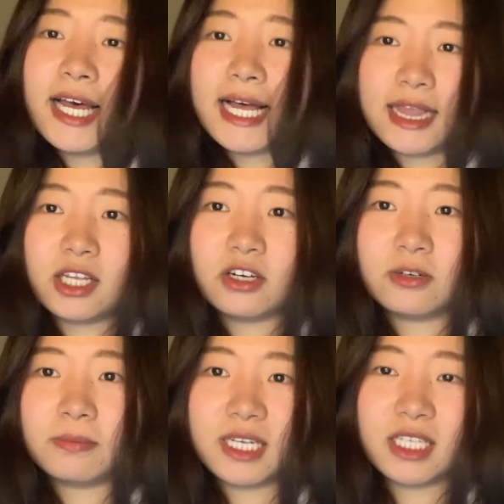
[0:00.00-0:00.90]

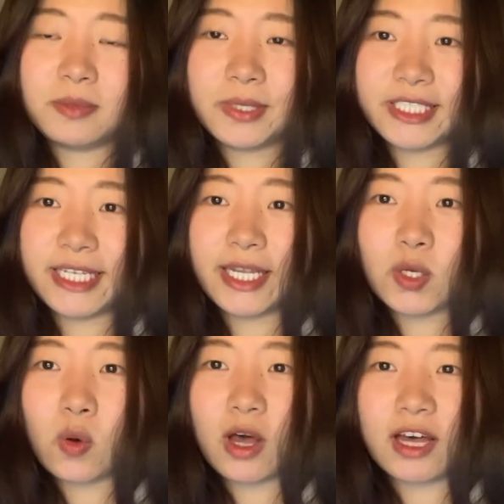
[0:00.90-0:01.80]
Hello, my name is
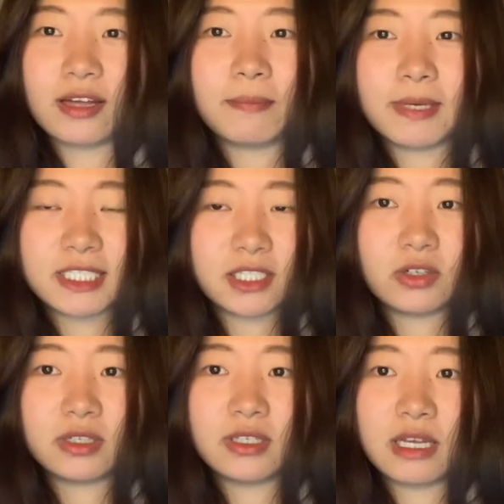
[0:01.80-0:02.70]
Ying Huang. My
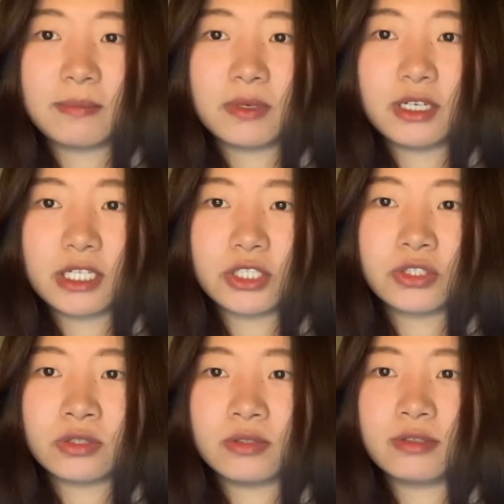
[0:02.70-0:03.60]
student number is
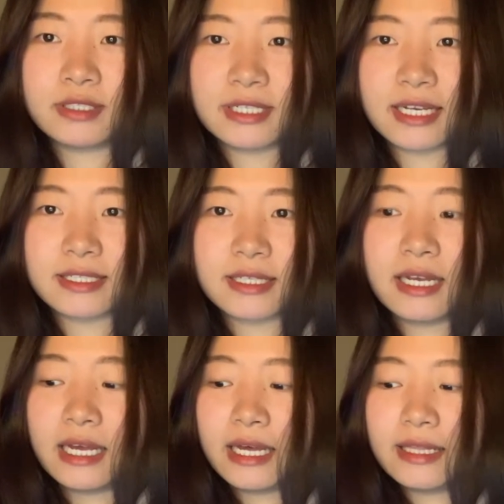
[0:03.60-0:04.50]

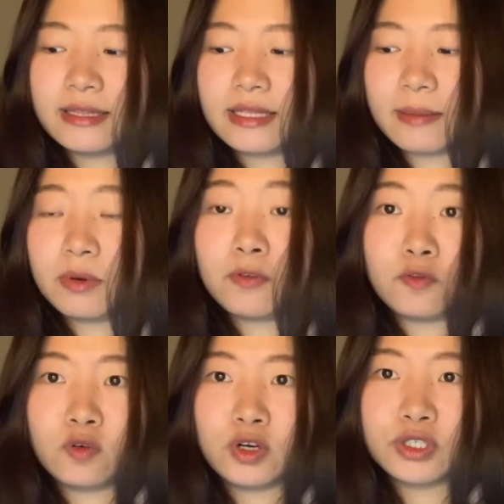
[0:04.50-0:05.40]

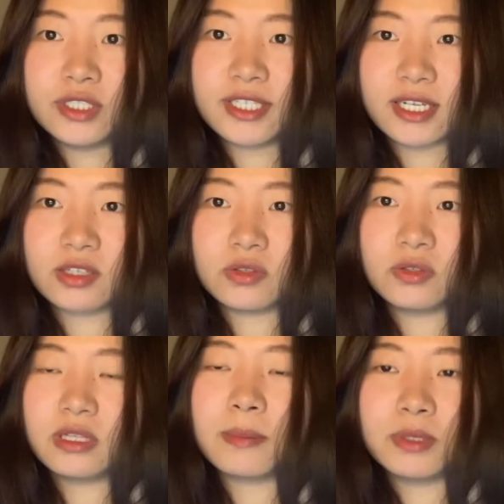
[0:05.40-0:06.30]

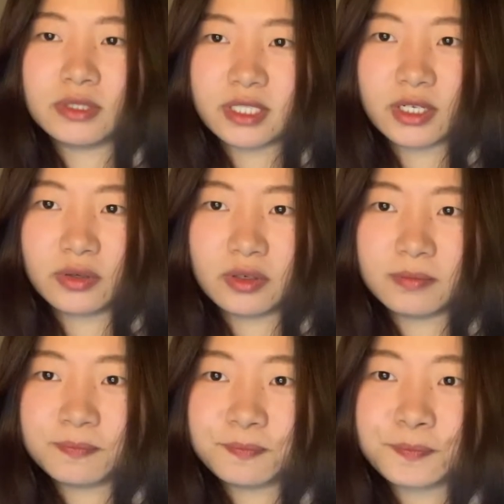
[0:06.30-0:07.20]
26446200.
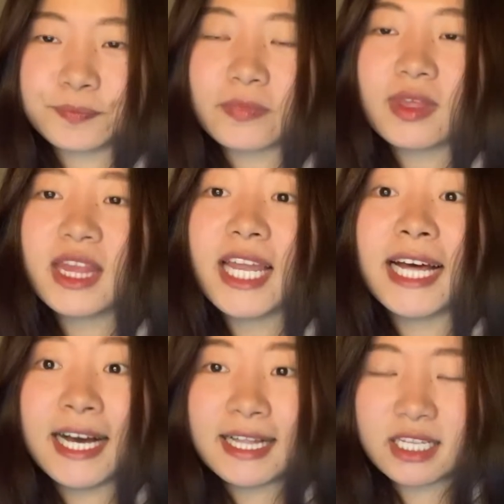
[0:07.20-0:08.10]

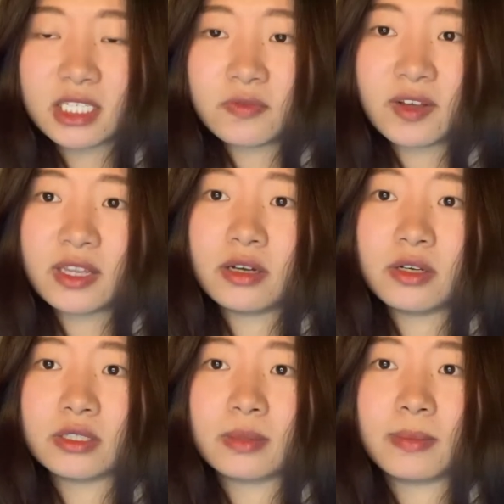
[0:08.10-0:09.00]
This video
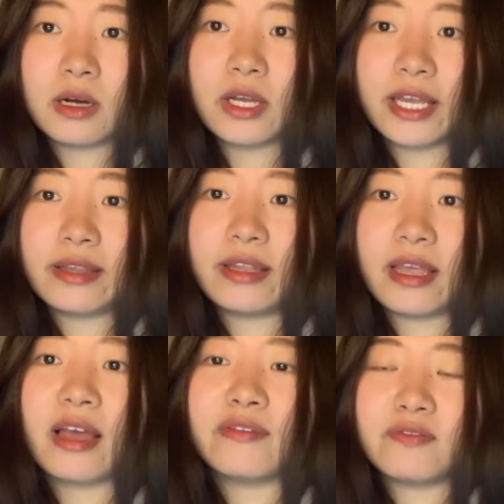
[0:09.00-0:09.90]
is about
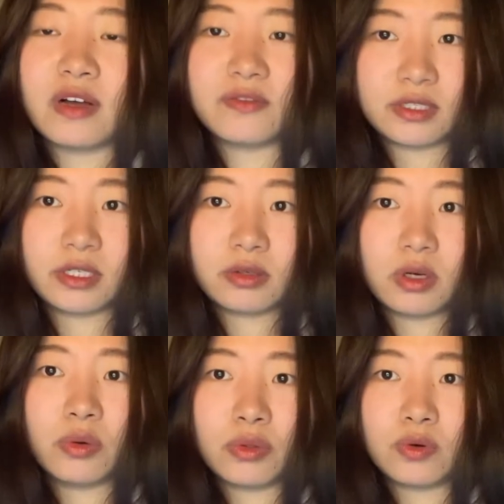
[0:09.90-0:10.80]

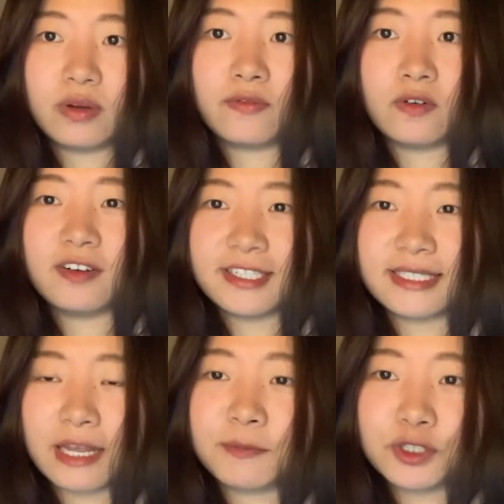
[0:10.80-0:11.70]
EDF-5034
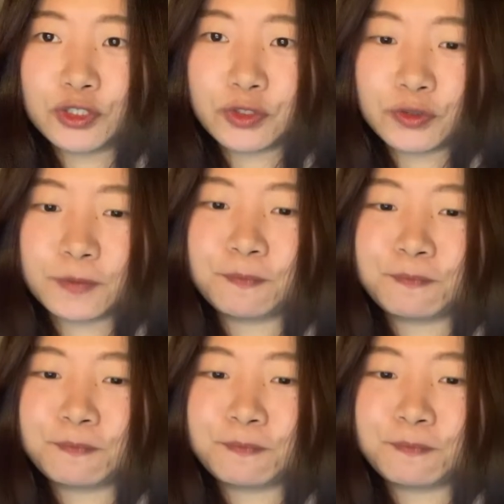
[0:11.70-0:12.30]
assignment 2.